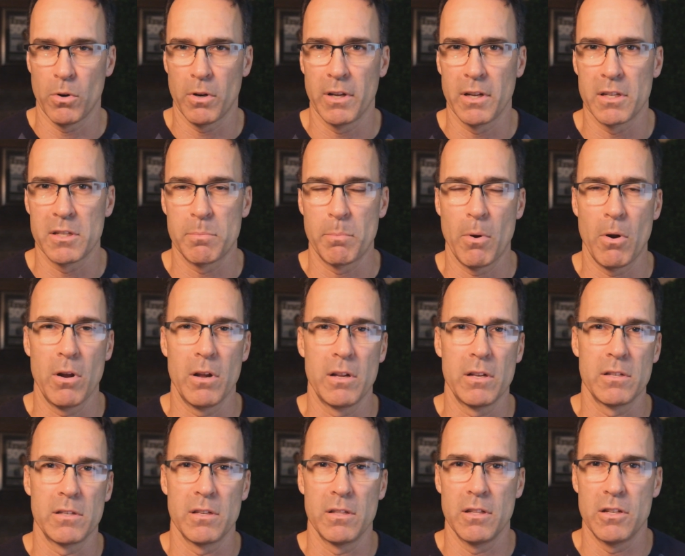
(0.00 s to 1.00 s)
work
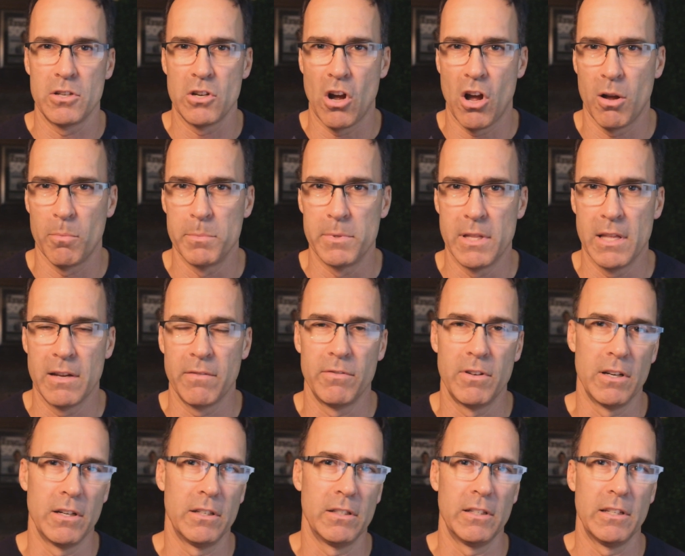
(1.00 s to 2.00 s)
experience and the jobs they've
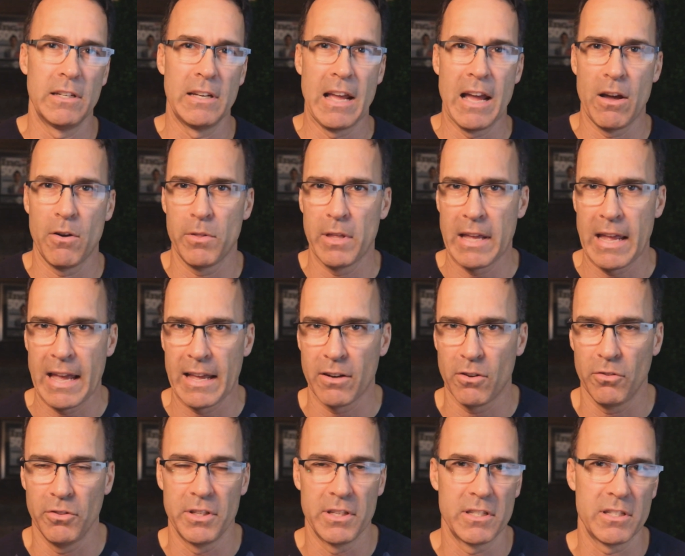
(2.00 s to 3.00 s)
done and how they
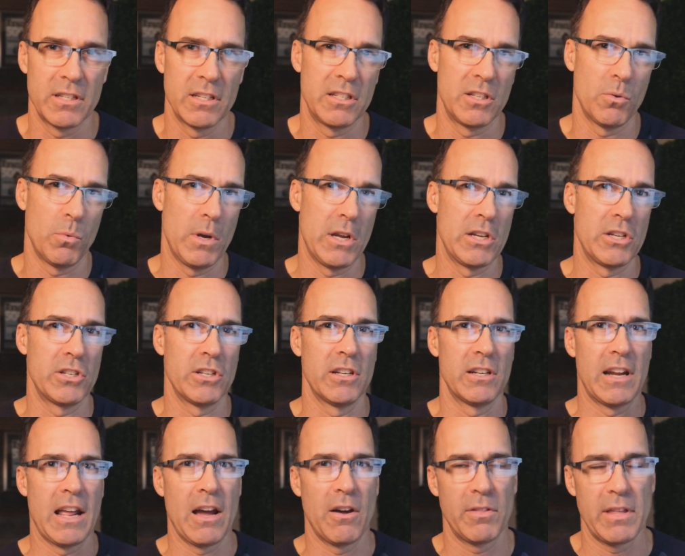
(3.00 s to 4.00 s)
handled this situation
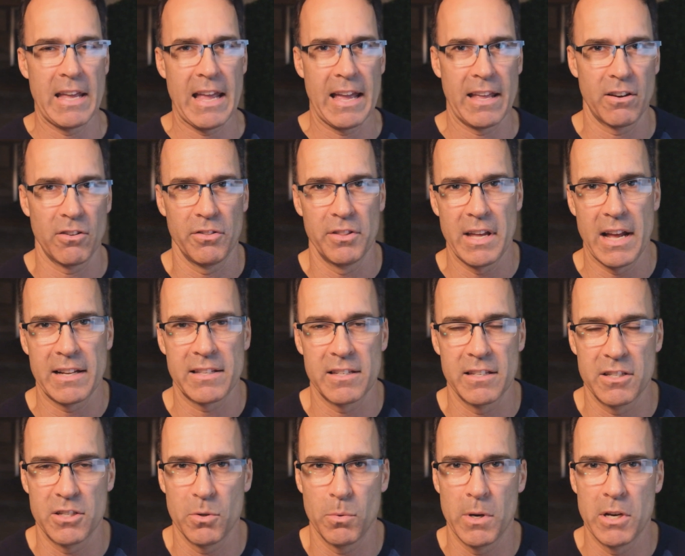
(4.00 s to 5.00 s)
and how they handled that
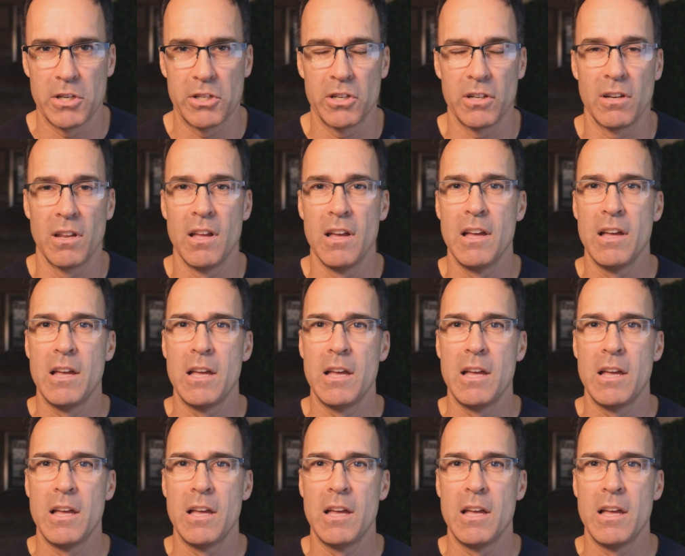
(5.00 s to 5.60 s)
situation.